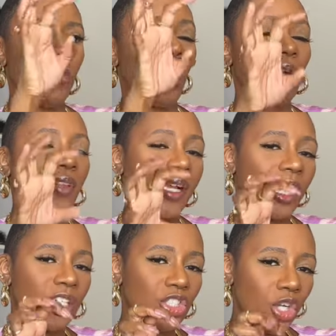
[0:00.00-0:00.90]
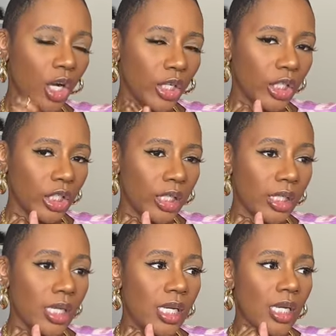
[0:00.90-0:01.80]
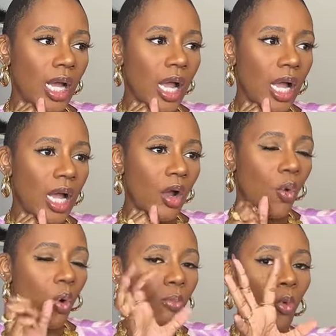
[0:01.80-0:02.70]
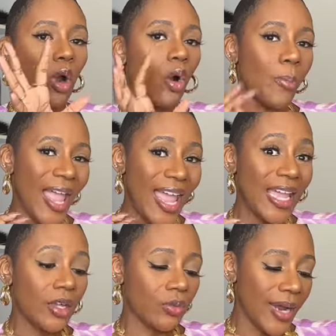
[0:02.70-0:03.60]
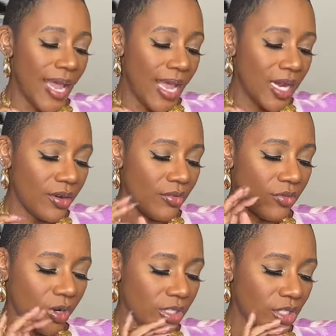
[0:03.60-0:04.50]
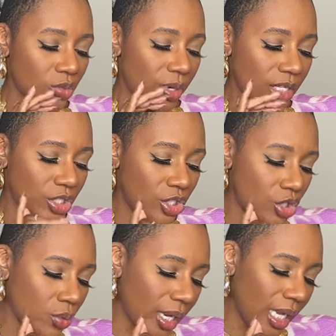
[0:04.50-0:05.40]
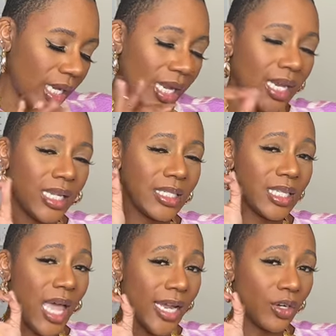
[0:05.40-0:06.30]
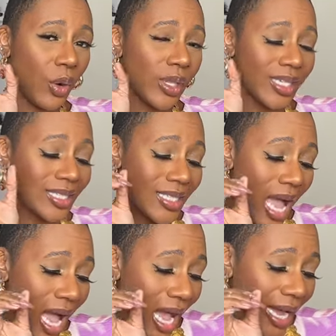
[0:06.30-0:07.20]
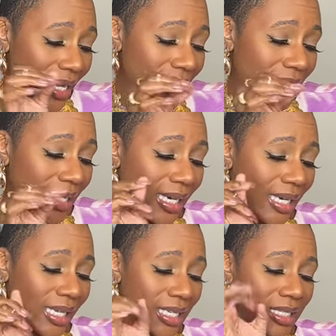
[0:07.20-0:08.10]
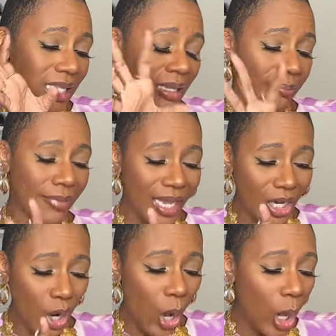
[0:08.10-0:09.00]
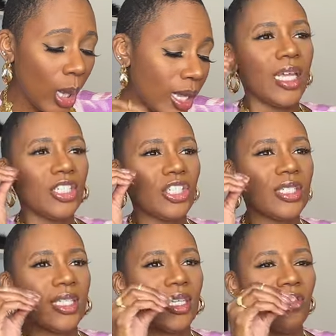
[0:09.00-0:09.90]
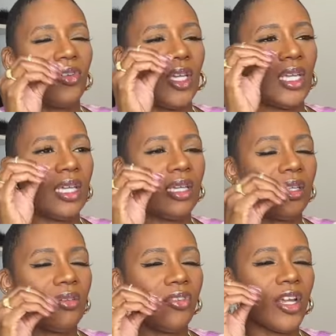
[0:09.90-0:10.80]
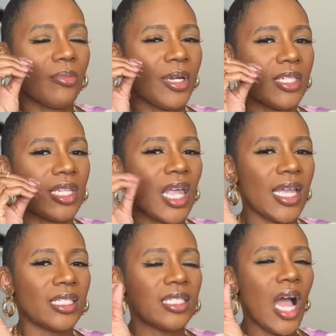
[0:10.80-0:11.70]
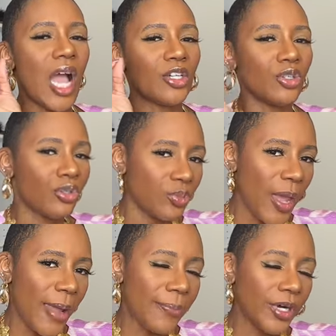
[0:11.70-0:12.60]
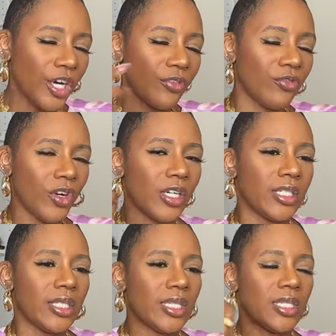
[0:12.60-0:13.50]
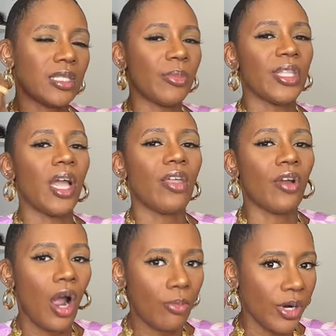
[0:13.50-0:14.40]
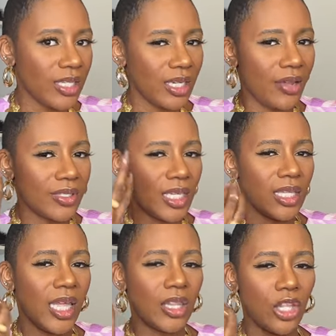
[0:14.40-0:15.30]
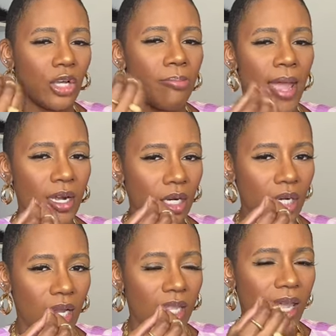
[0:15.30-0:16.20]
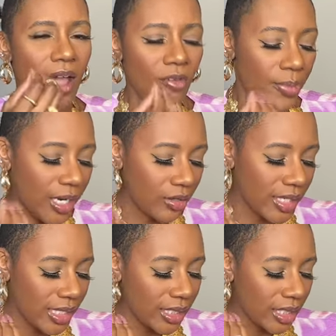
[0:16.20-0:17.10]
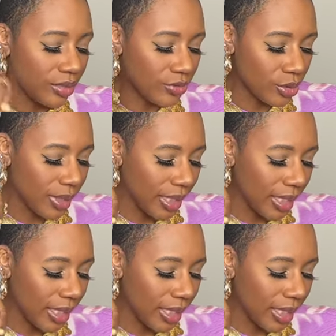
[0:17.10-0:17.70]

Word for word: more of like a darker uh or more opaque red versus what it's doing. It is lighter on the sides than it is in the middle. It's just giving very much like dot newspaper versus some of the other ombres that I've seen that look better and they have a better technique of doing